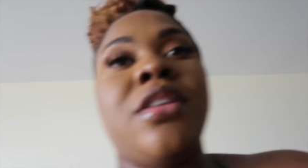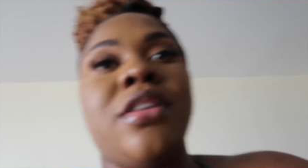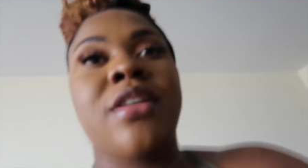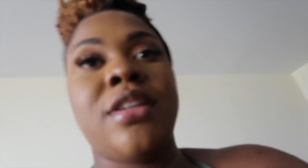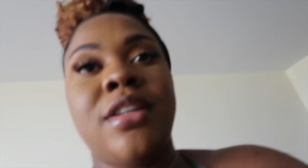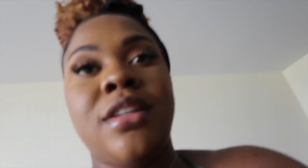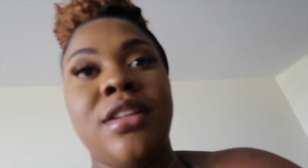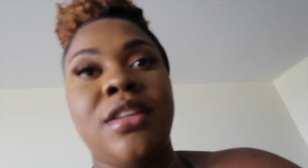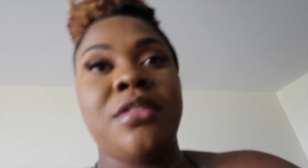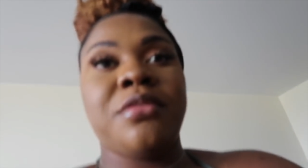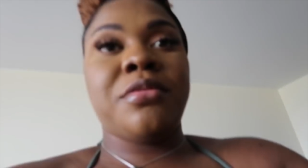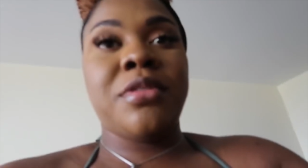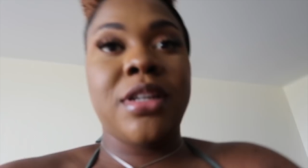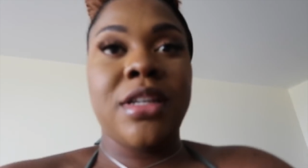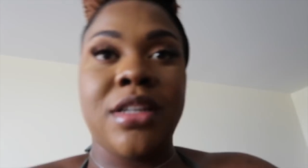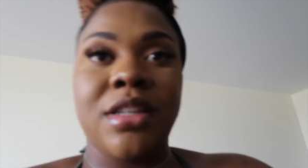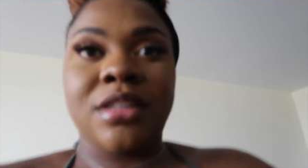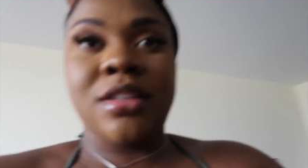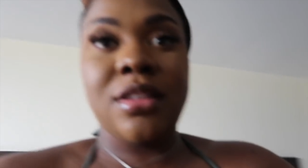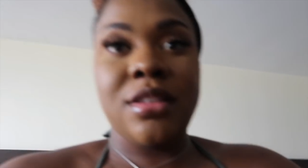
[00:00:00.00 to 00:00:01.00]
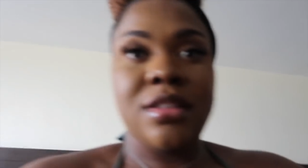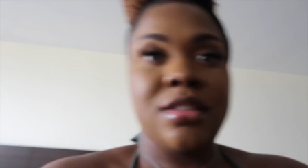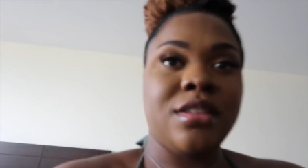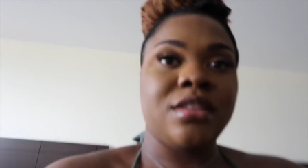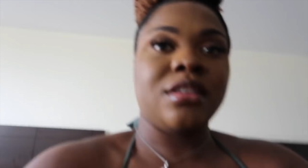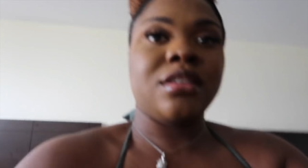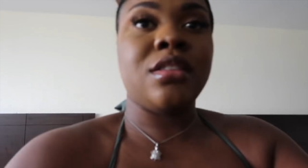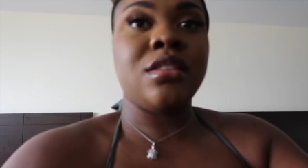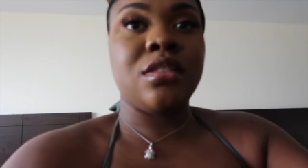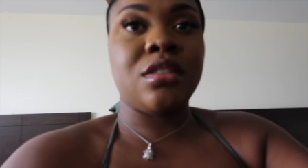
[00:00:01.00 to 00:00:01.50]
are getting ready
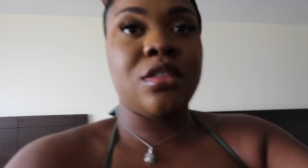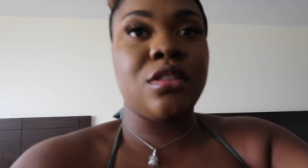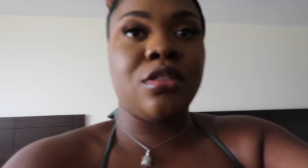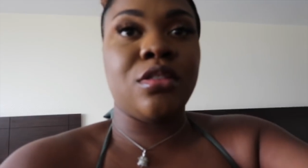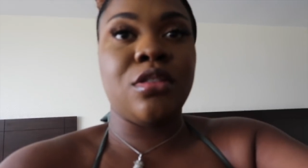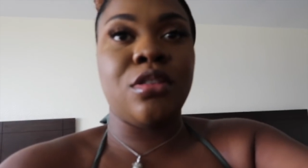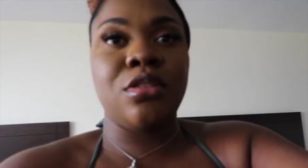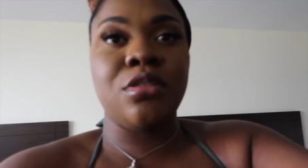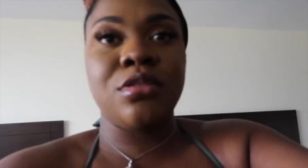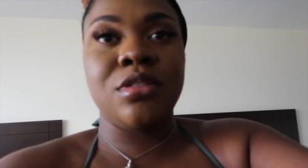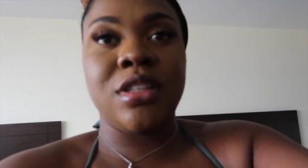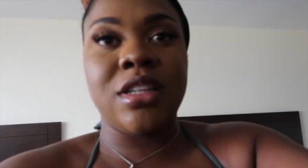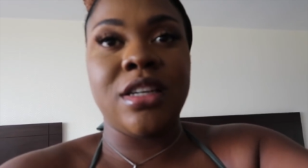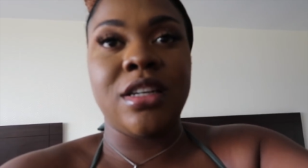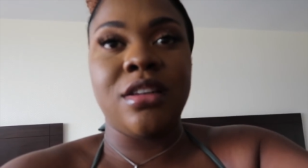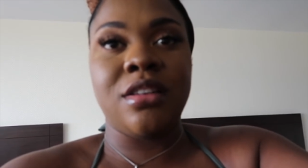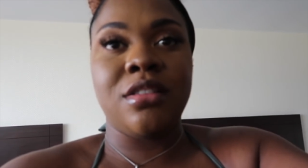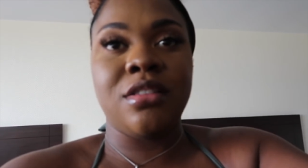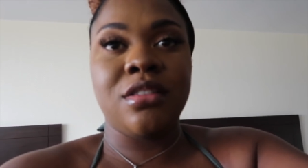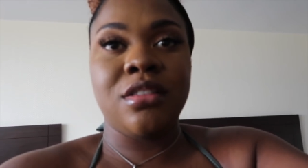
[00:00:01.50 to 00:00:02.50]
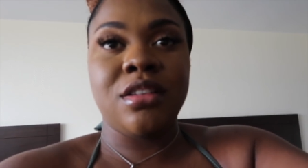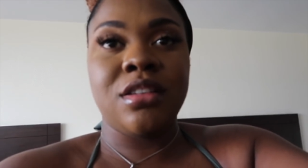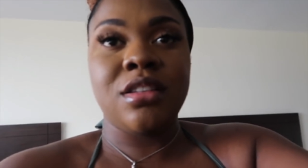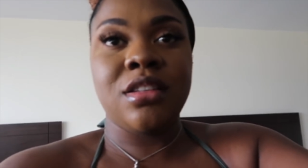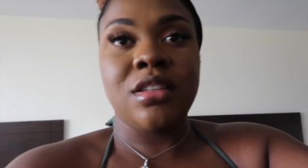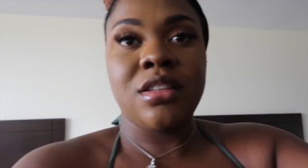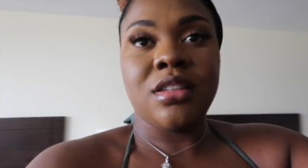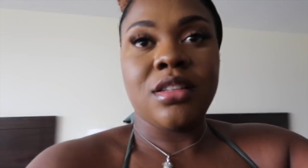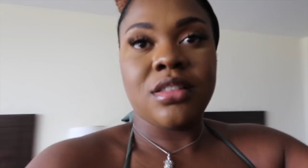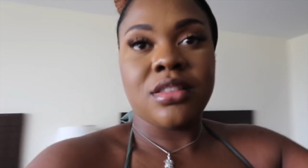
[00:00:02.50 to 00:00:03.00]
to go down
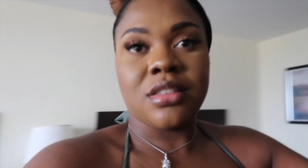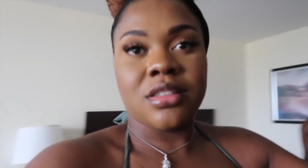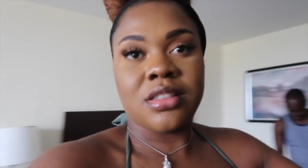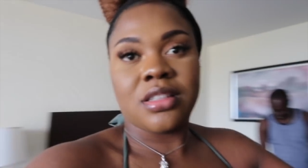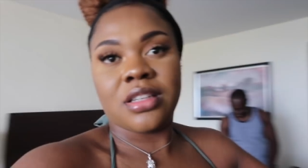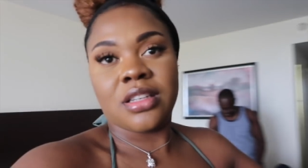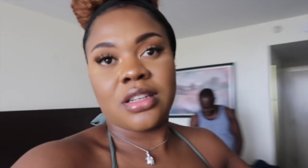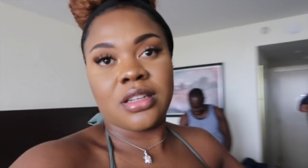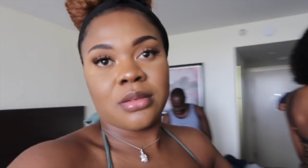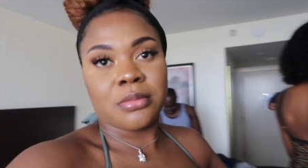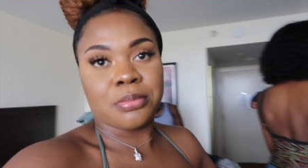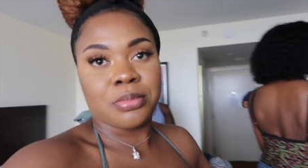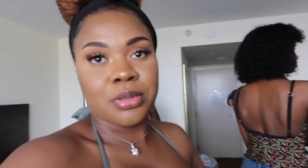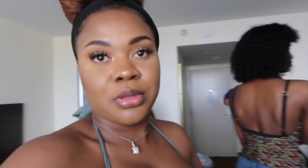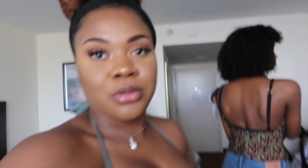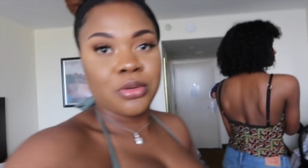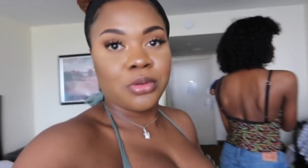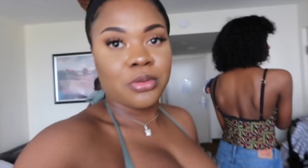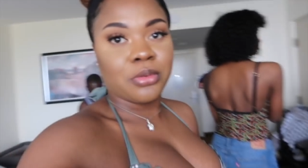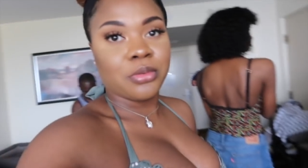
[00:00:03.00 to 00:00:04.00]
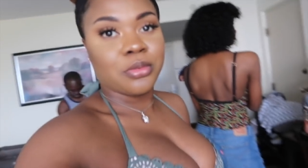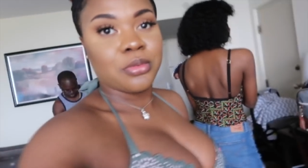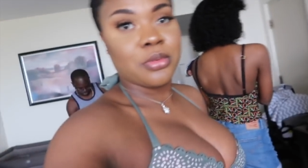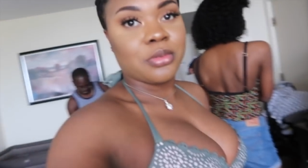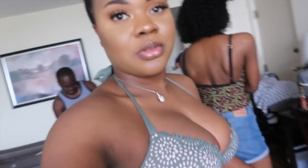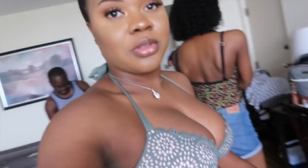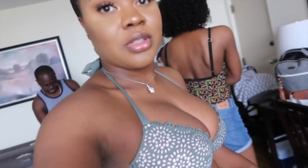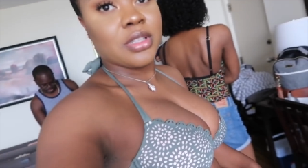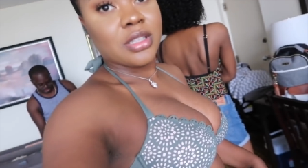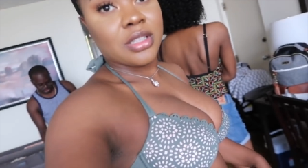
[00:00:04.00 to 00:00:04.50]
to the oh. pool.
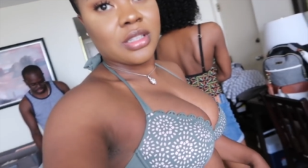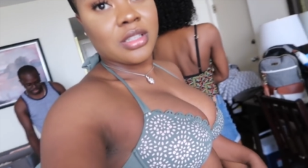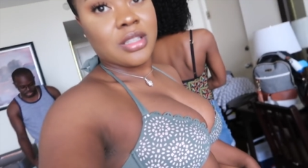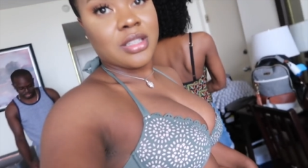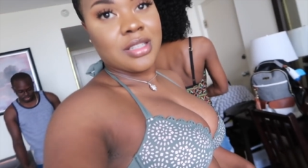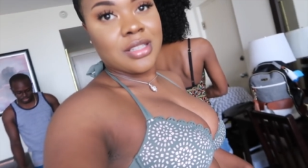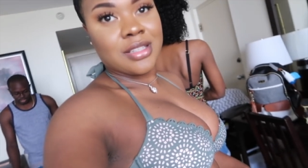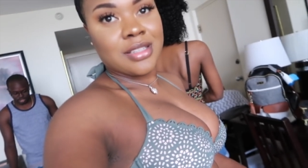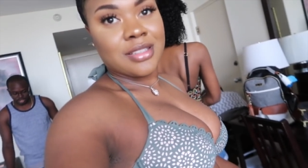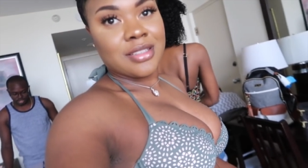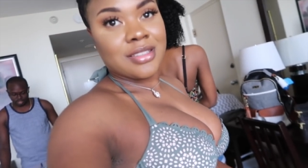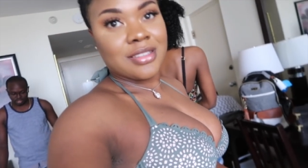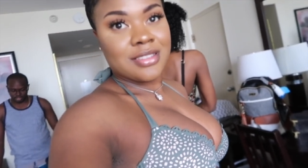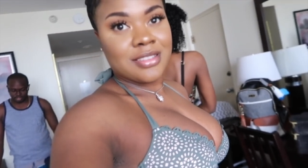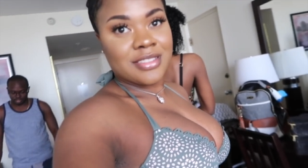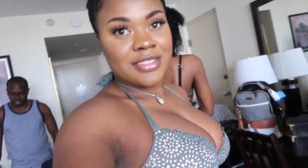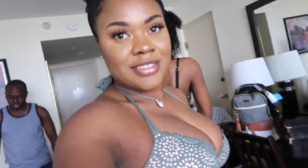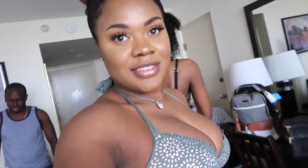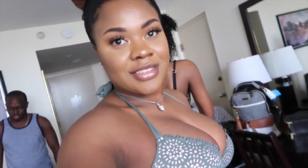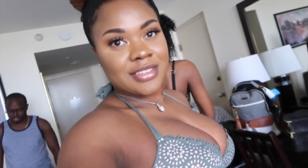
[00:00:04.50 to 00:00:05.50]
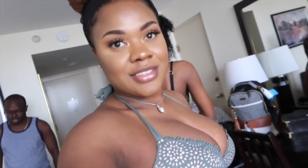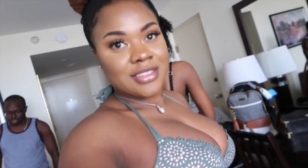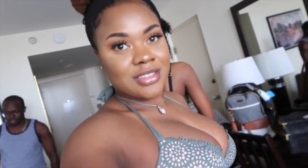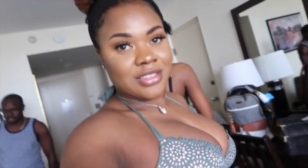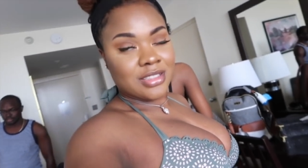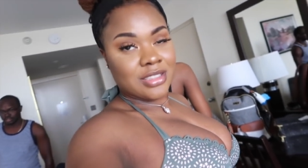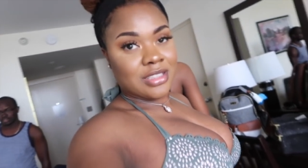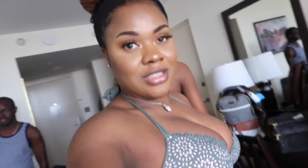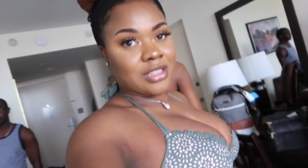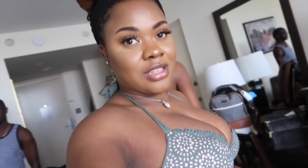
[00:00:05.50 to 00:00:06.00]
Yeah,
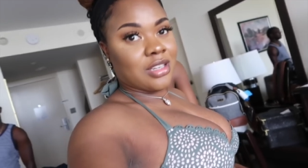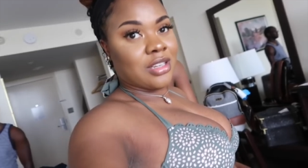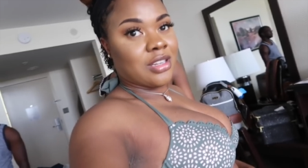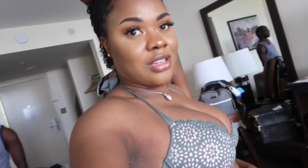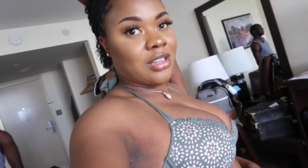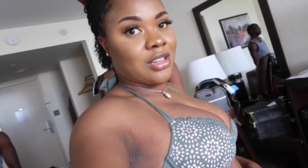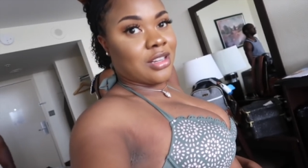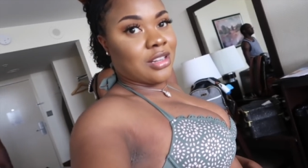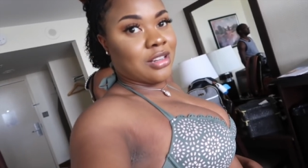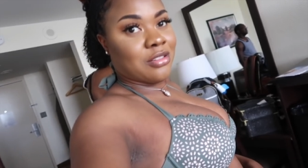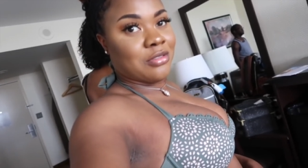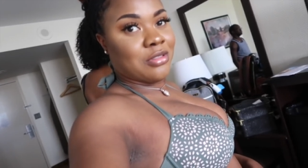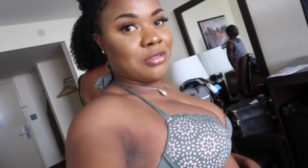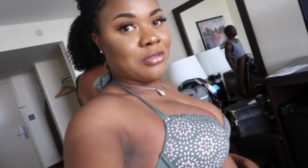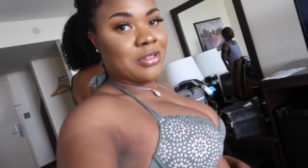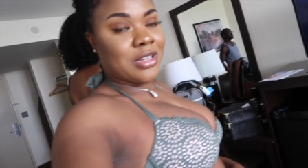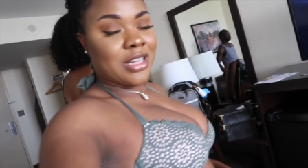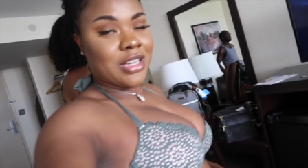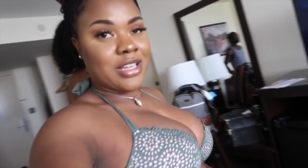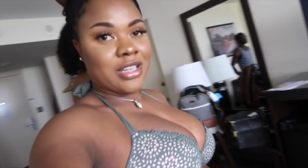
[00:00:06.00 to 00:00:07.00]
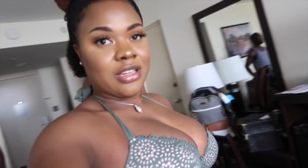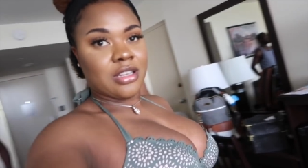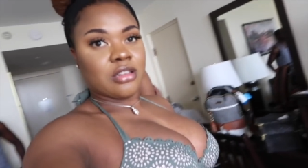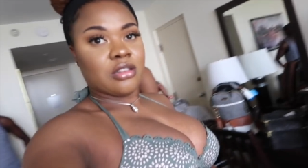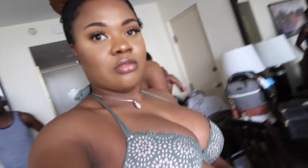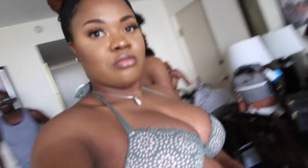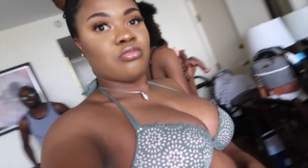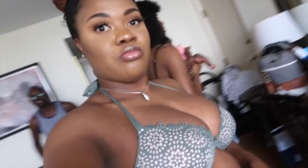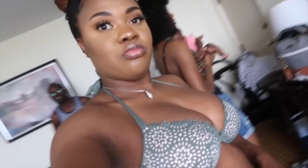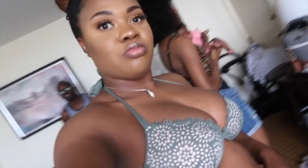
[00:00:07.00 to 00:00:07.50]
yeah, we
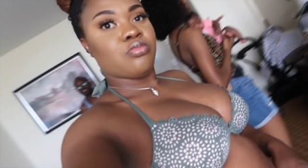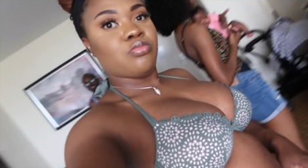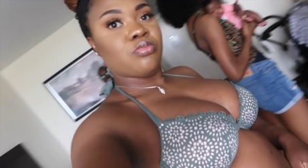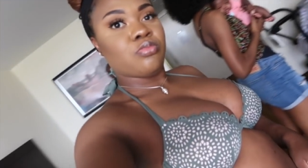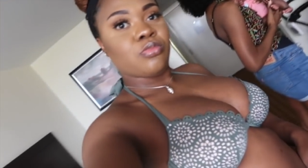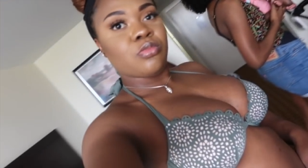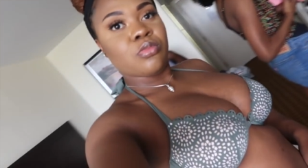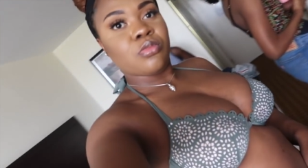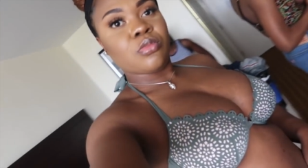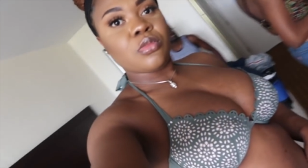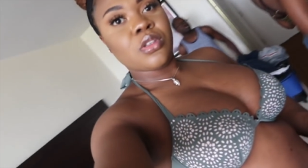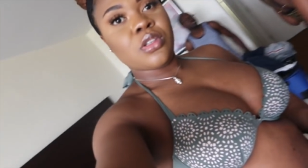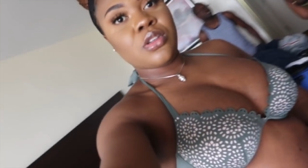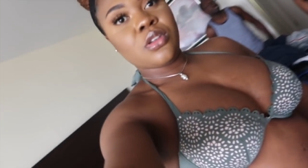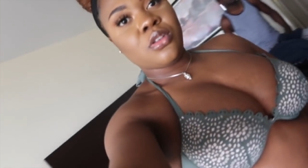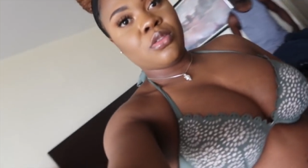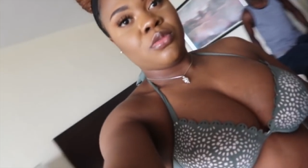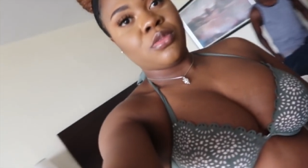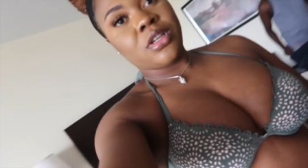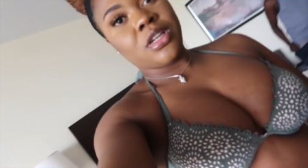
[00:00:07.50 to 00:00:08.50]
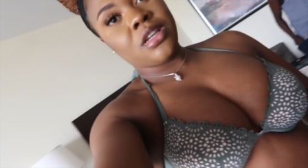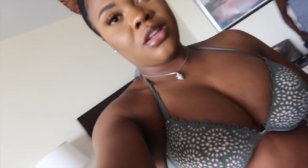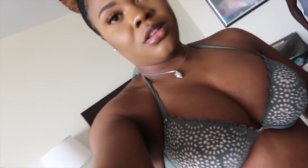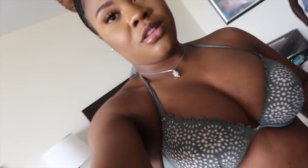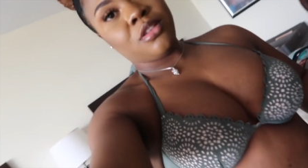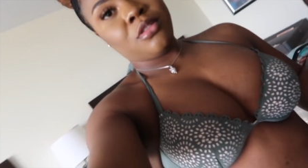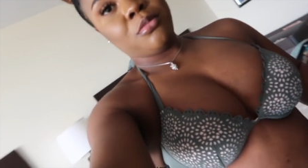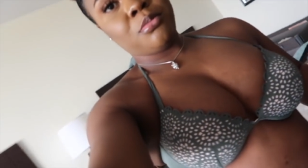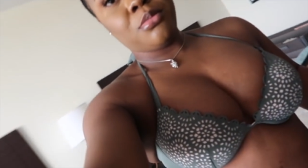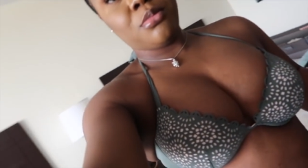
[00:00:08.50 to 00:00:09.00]
ready.
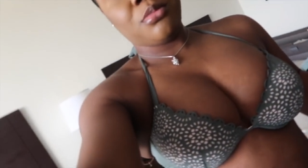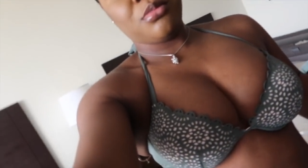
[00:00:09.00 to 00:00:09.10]
Ready.